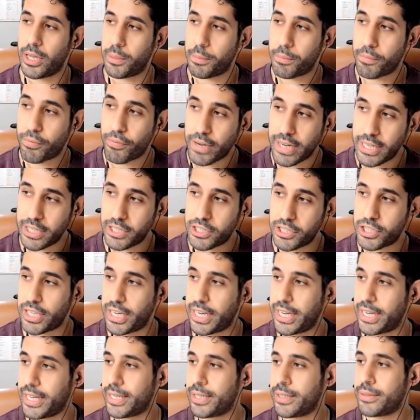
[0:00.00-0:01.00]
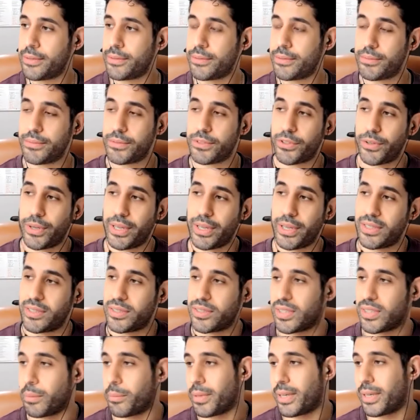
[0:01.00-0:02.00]
preaching, doing
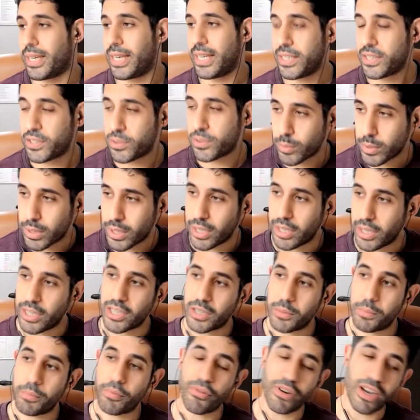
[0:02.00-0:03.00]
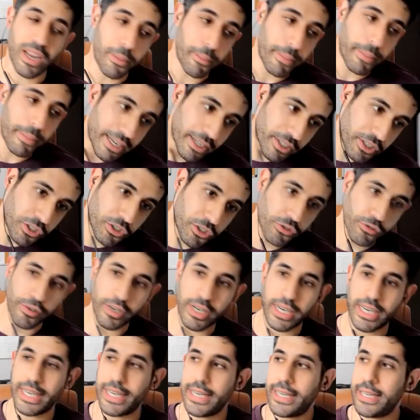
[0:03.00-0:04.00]
some kids' work, prayer
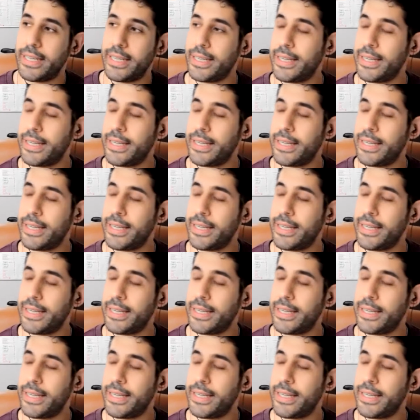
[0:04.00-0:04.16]
ministry,